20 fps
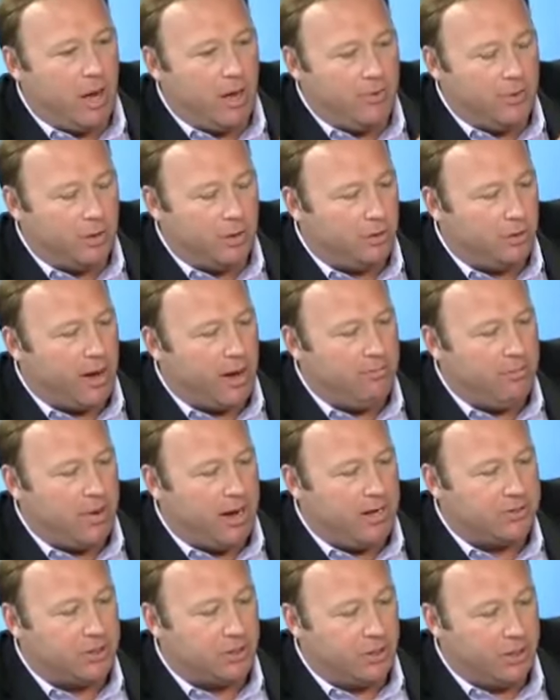other great
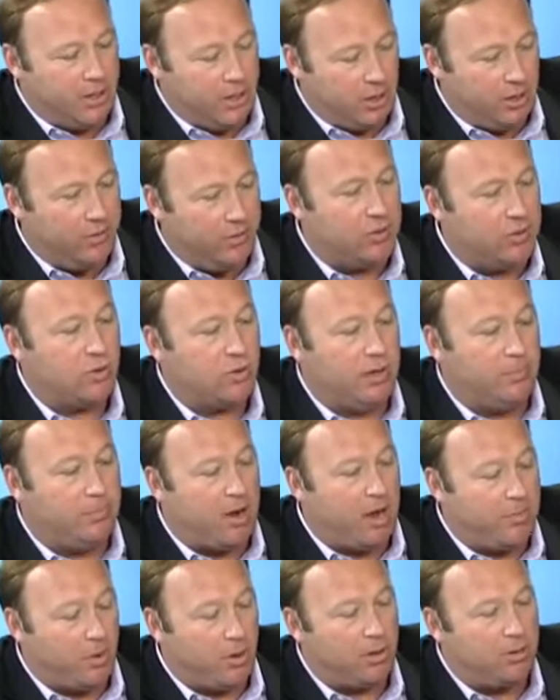minds are going to hear this, or they
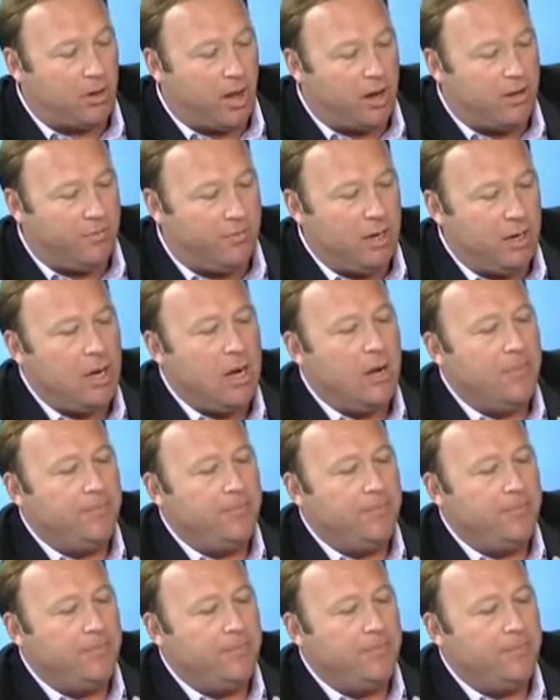probably already thought of it.